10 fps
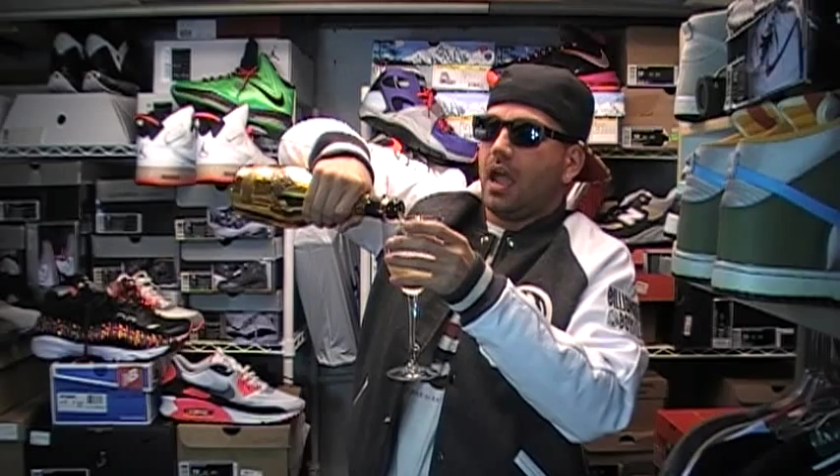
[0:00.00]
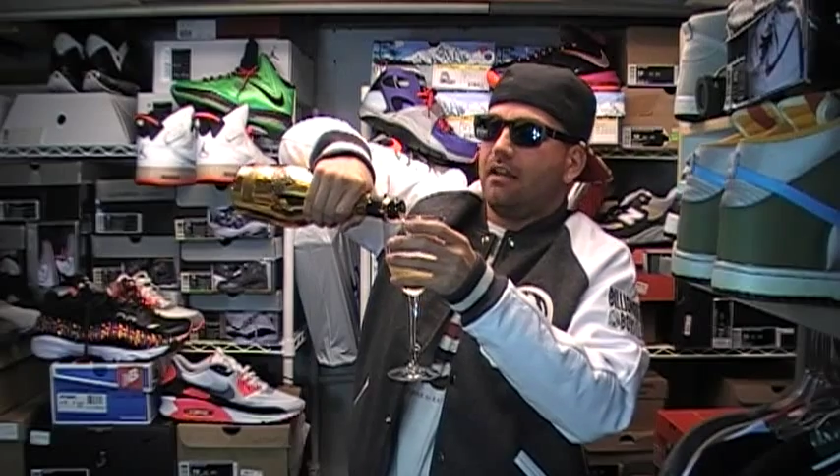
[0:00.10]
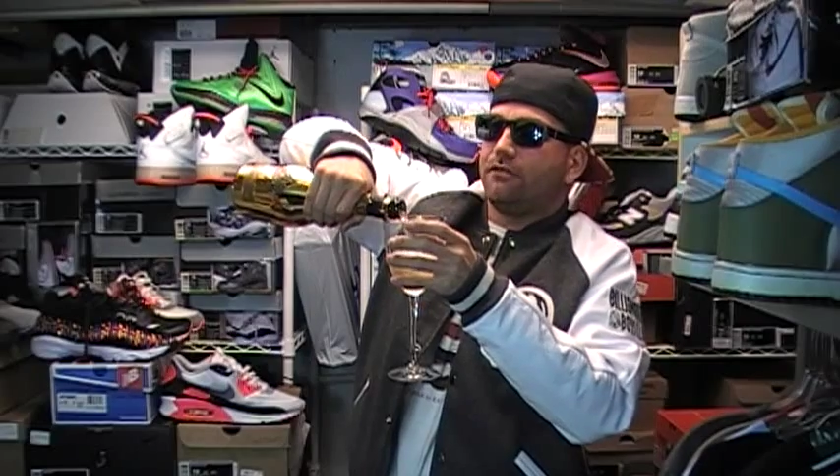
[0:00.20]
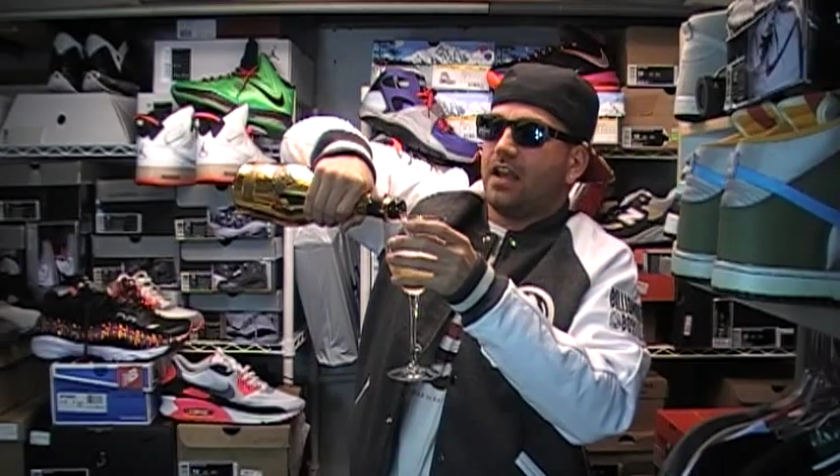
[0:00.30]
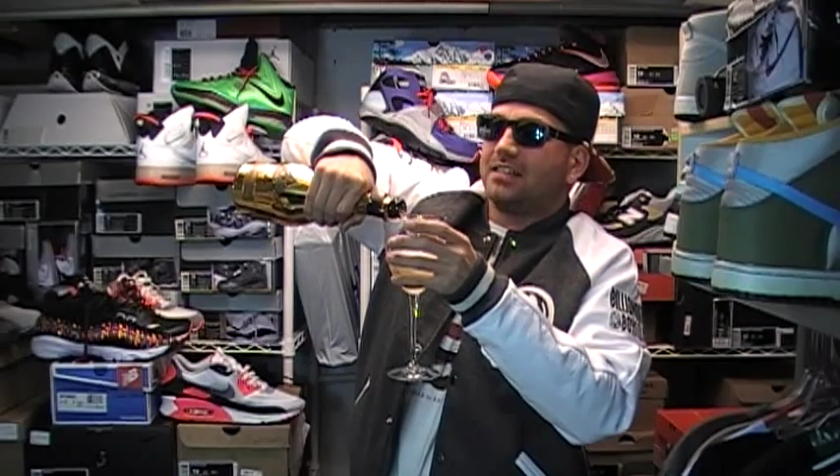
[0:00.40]

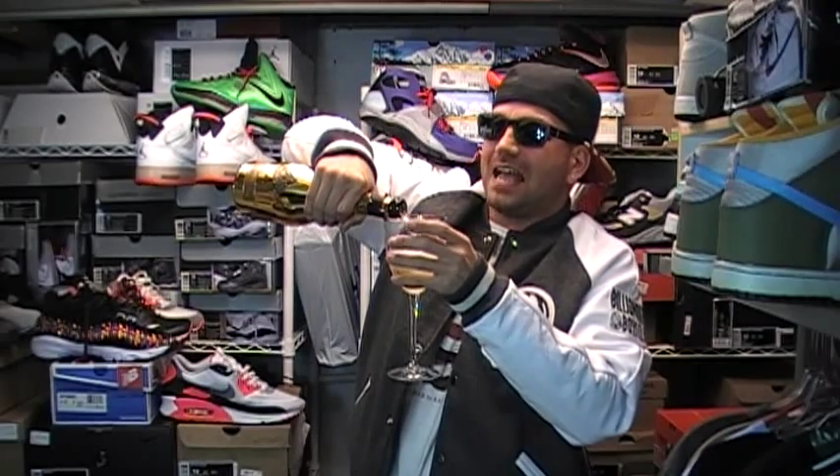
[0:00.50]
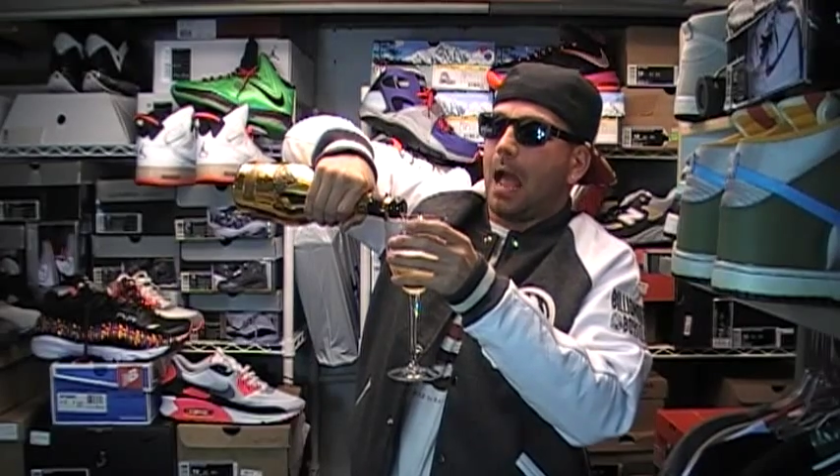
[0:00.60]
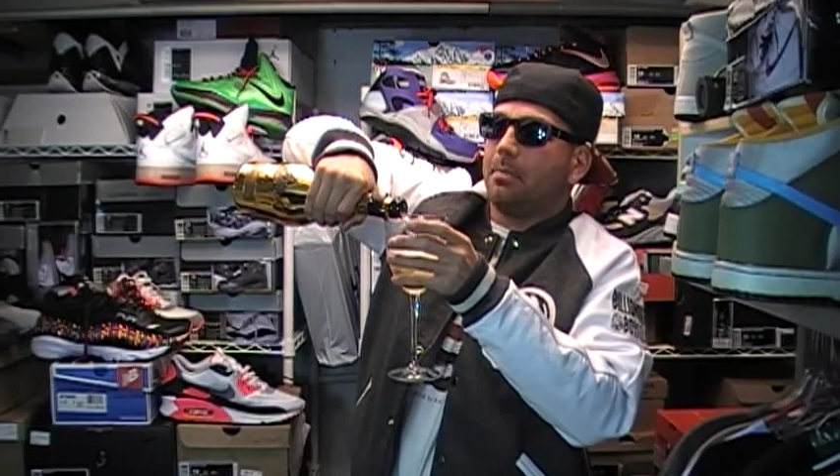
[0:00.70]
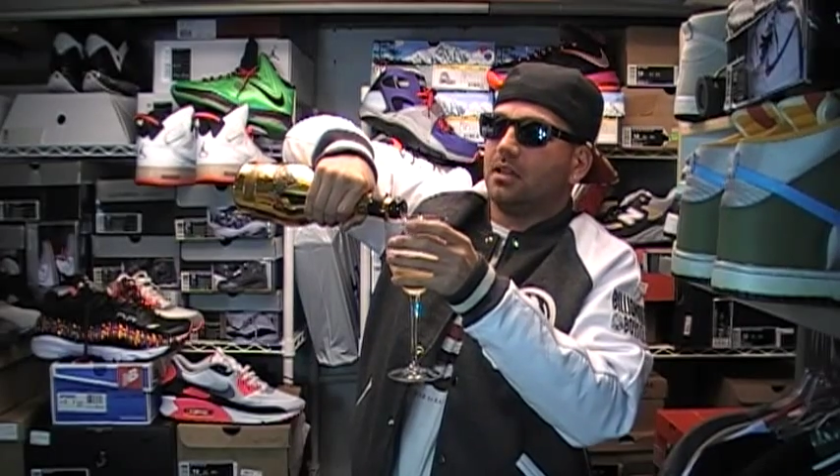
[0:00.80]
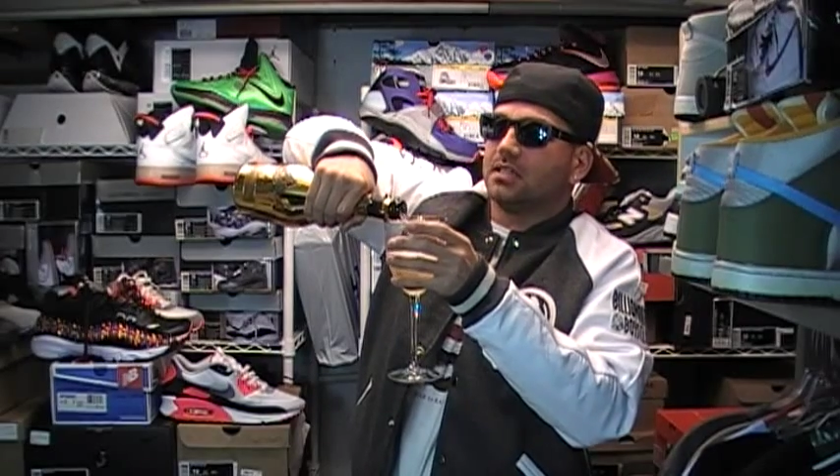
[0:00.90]
and
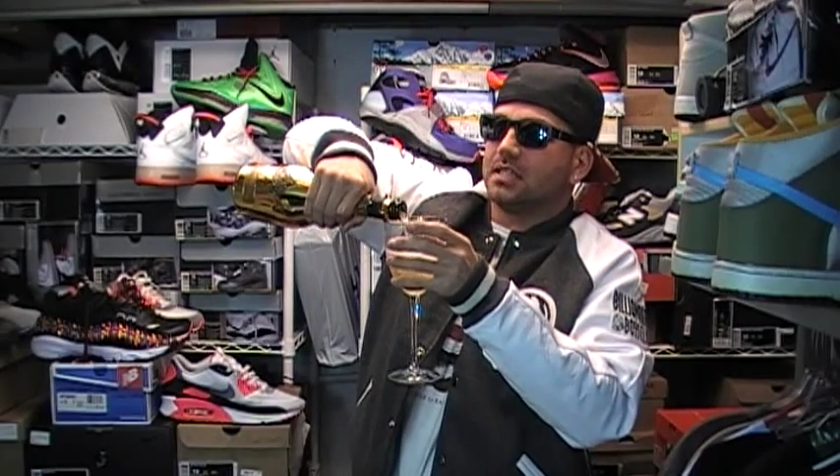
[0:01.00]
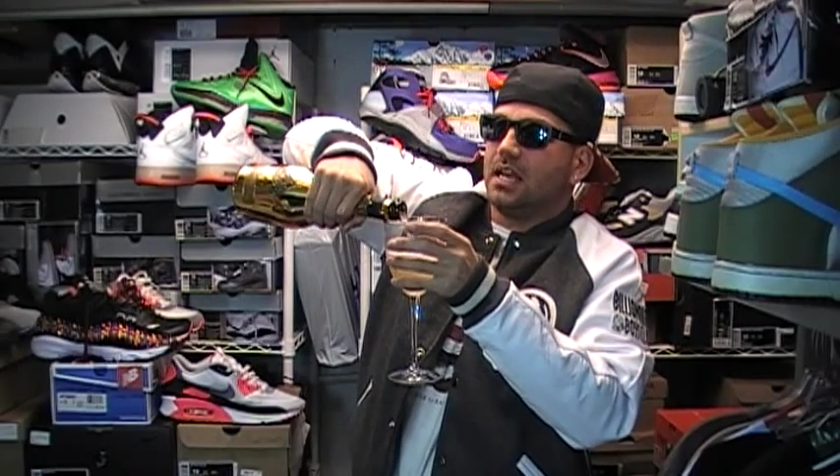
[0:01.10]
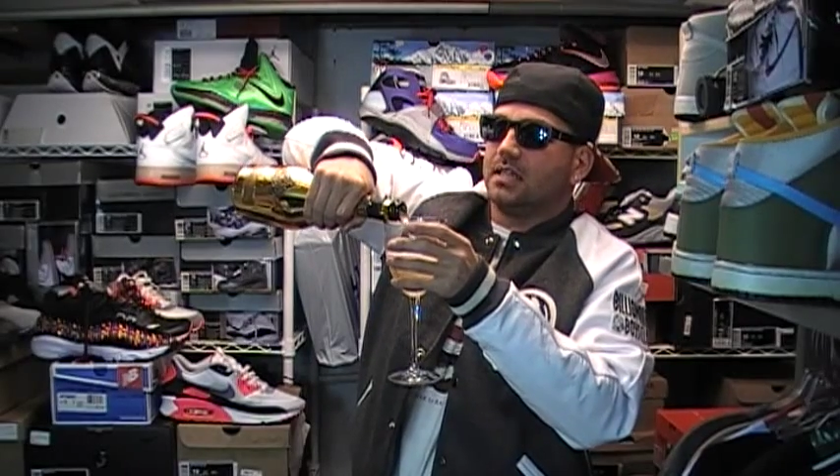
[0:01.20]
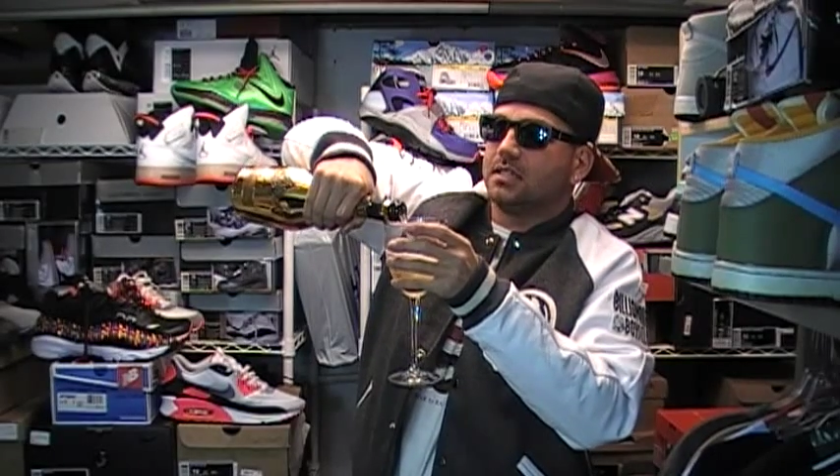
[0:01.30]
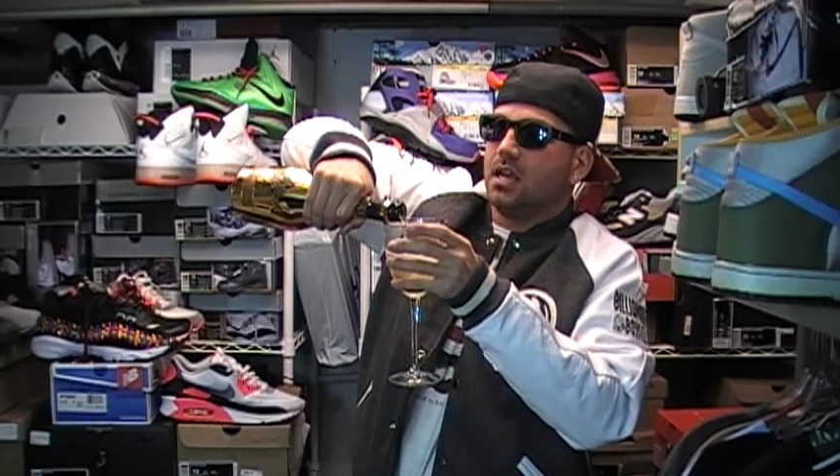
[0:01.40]

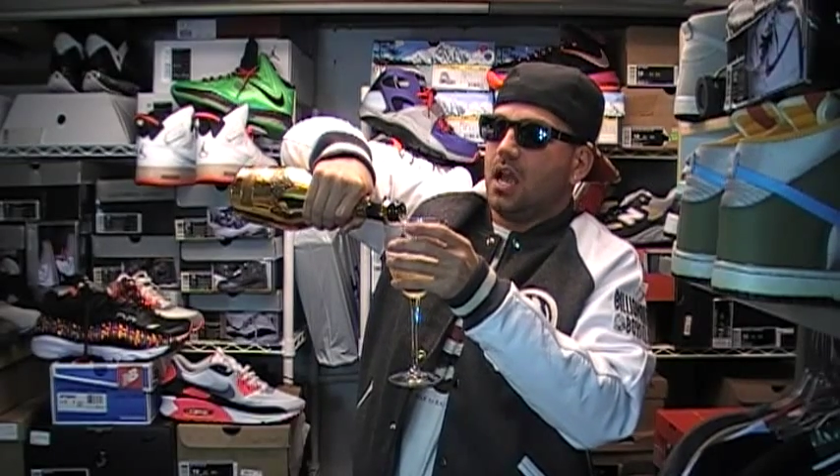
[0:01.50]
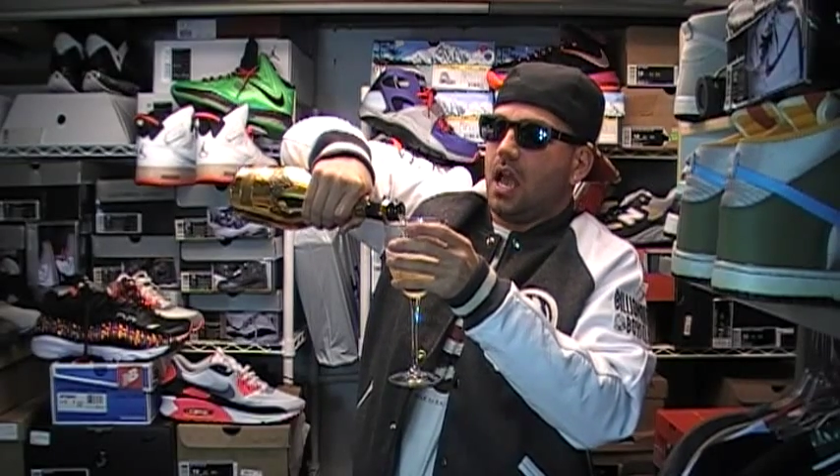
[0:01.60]
fantabulousness,